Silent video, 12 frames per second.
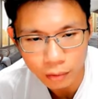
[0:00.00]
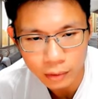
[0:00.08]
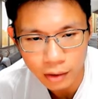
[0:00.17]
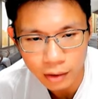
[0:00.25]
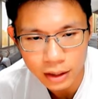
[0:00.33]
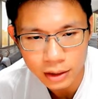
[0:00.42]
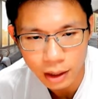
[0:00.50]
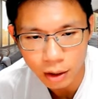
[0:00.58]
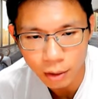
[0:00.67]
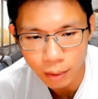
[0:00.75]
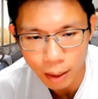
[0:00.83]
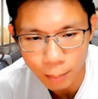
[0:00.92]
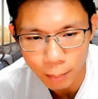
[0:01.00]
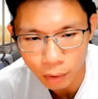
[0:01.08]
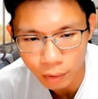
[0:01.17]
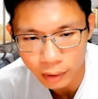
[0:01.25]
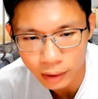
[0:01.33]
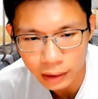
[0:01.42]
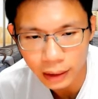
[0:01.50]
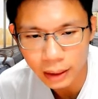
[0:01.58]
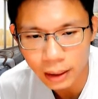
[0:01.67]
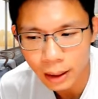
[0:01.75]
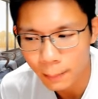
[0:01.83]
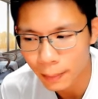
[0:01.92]
Now it's kind of like moderating,
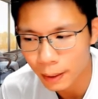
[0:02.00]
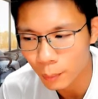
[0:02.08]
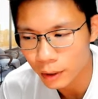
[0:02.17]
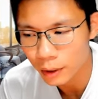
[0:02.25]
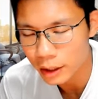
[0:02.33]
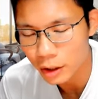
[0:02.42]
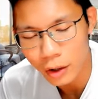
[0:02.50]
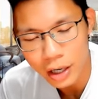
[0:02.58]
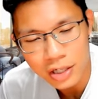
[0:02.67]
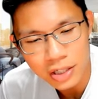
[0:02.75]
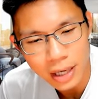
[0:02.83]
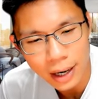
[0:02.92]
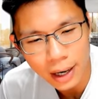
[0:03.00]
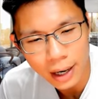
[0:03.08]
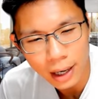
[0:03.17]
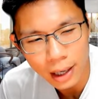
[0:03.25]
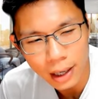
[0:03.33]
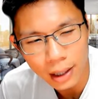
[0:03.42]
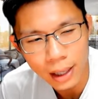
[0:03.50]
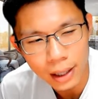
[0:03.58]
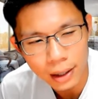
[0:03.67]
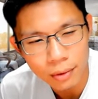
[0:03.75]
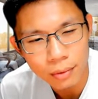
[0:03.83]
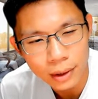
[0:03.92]
but will it crash? I
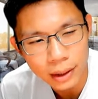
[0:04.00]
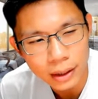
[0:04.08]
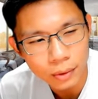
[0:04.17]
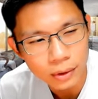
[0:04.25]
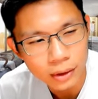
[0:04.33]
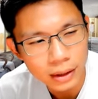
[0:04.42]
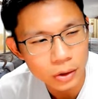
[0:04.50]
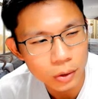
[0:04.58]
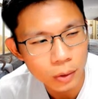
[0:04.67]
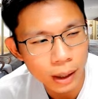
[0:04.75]
really don't think so. I